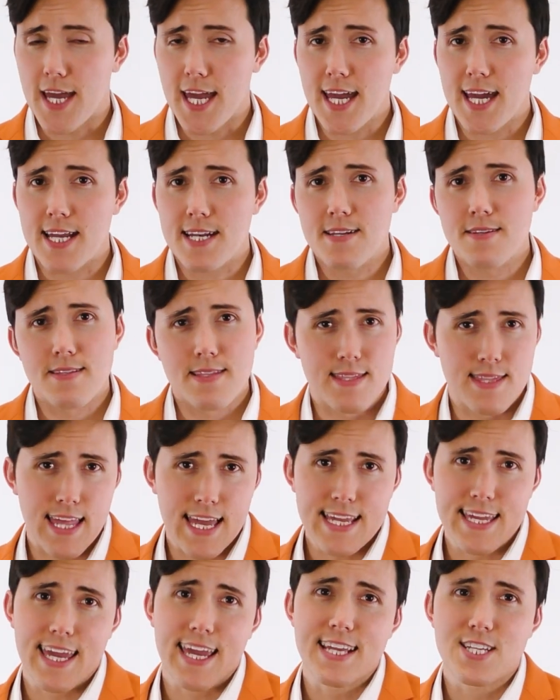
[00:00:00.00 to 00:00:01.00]
and
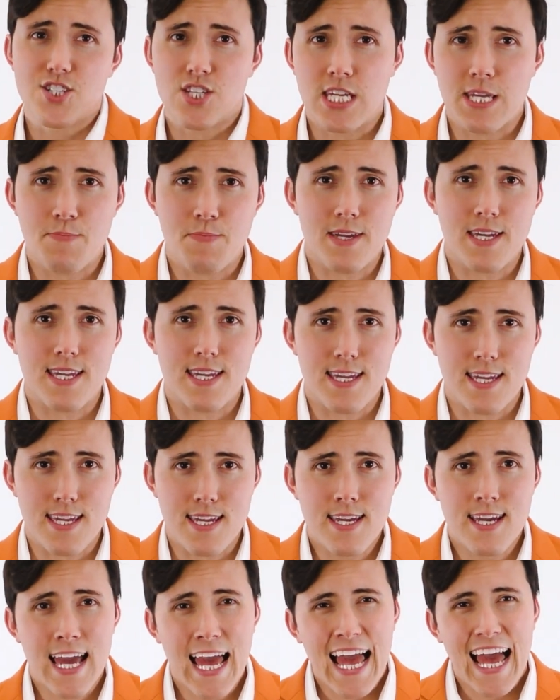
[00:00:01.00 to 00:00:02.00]
like
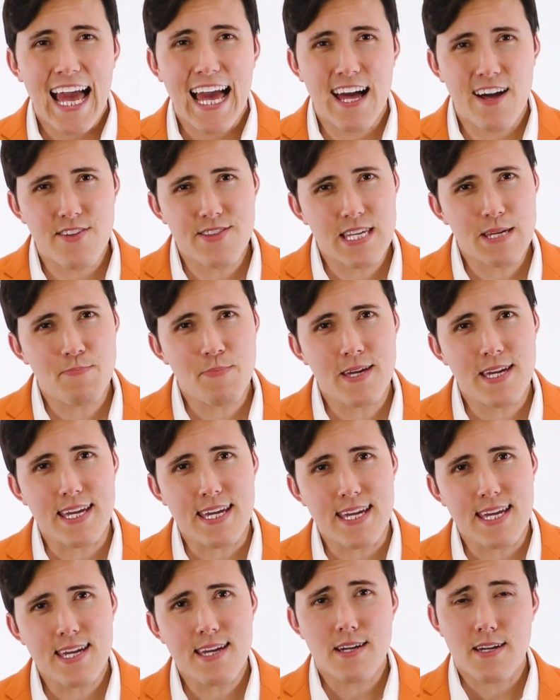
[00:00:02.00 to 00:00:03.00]
HDPE,
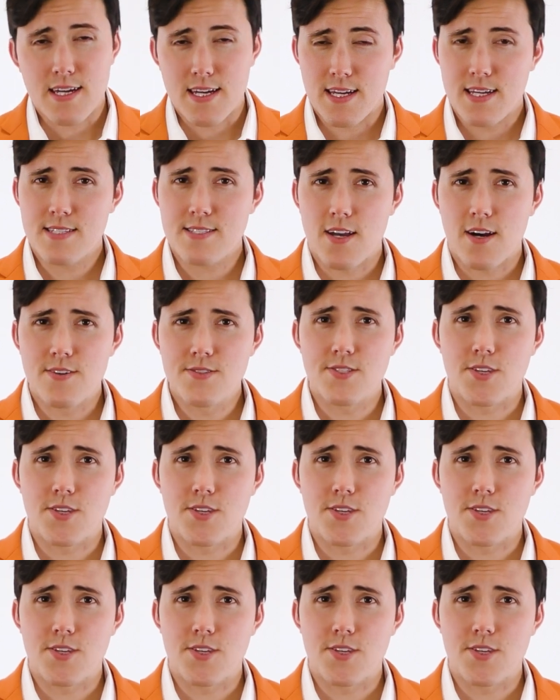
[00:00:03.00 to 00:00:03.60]
LDPE is